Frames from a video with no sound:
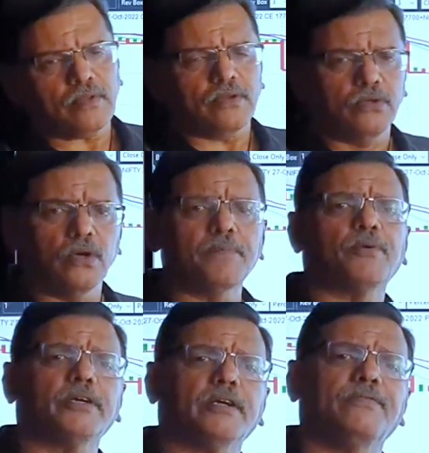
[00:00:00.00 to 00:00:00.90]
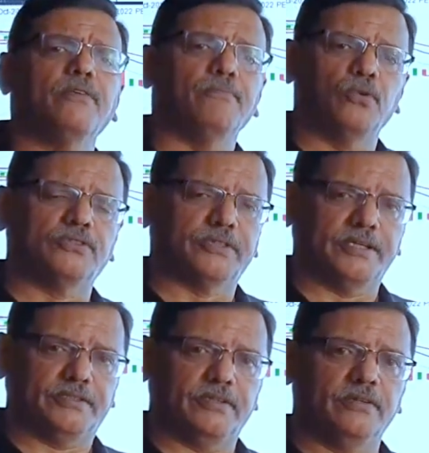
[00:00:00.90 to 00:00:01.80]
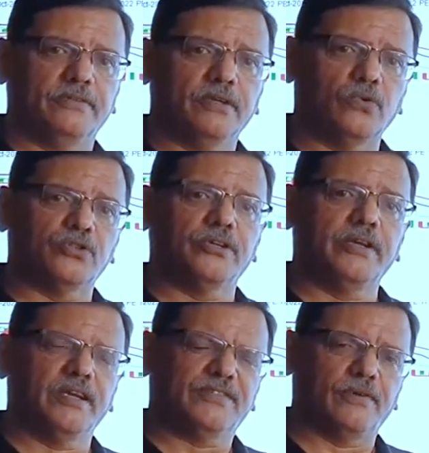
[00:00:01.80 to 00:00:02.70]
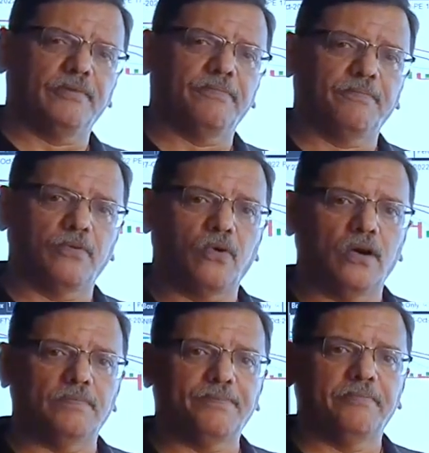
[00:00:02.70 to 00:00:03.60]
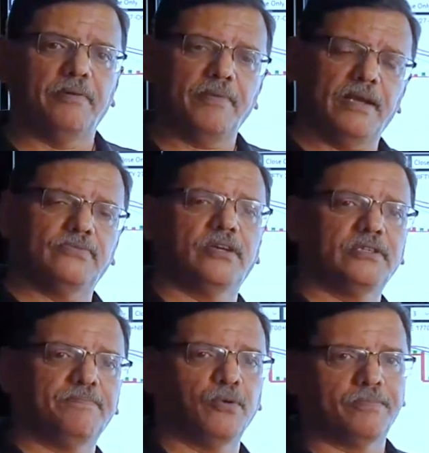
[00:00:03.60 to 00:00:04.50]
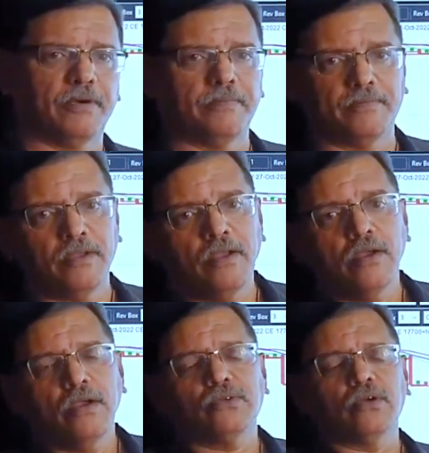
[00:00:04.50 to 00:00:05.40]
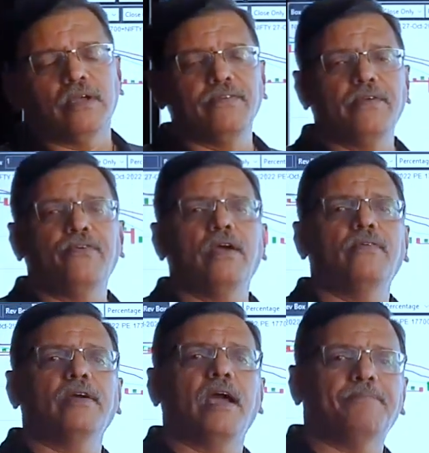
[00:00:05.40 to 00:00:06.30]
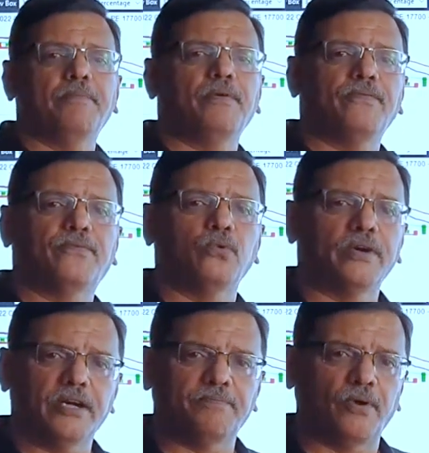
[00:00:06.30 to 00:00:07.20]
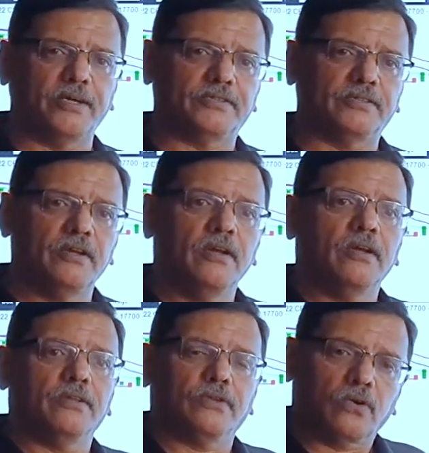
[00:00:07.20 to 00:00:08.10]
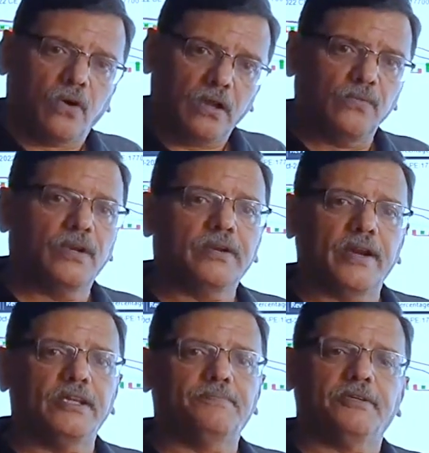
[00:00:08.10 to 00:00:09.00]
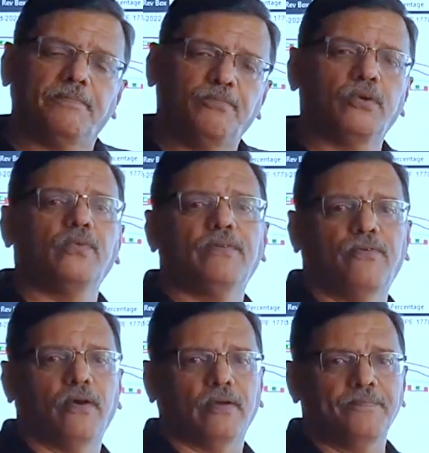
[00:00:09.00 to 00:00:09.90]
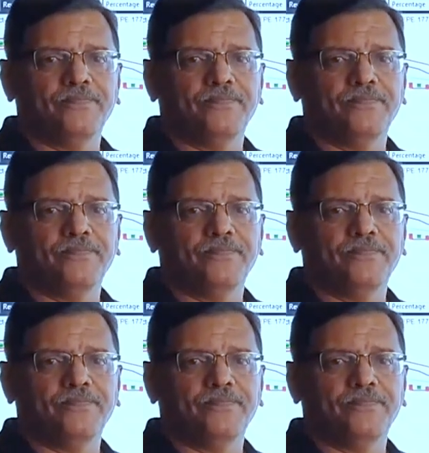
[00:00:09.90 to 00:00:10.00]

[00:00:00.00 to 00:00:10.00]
you are protected from both sides. The cushioning is from the call premium as well as the put premium. So even if you have a gap up of 200 points, the call will rise but the put will fall.